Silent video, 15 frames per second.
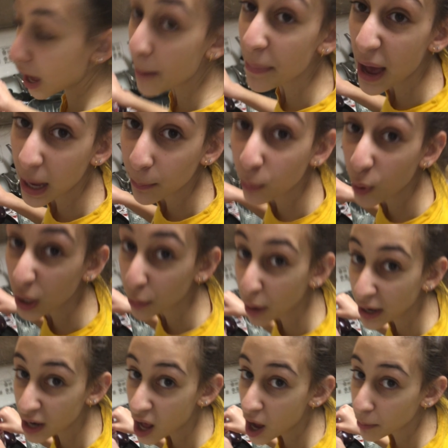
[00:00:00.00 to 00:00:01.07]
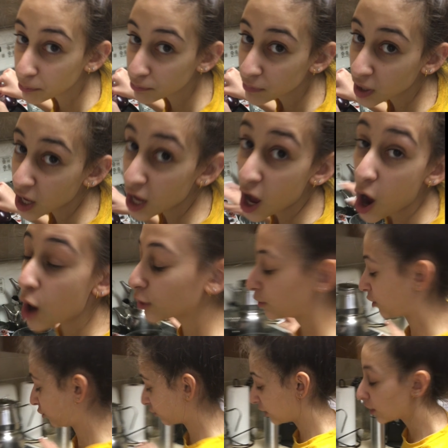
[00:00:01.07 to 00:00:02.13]
that bad boy right up. Oh, you
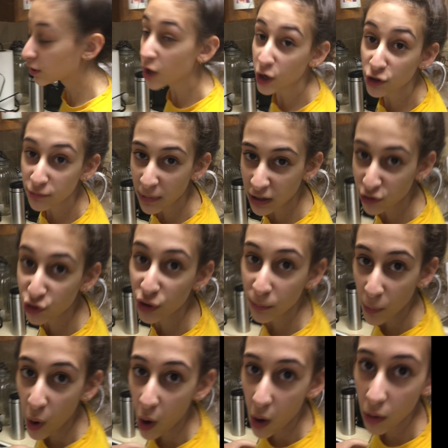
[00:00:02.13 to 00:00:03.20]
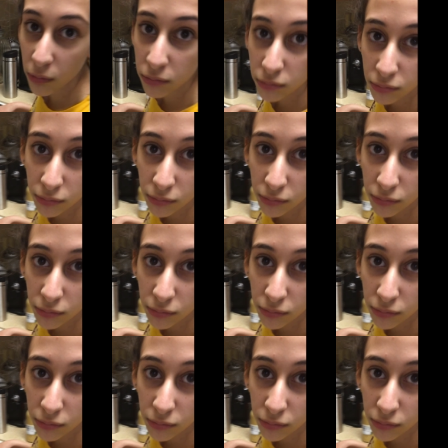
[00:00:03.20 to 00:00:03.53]
also need a large mixing bowl.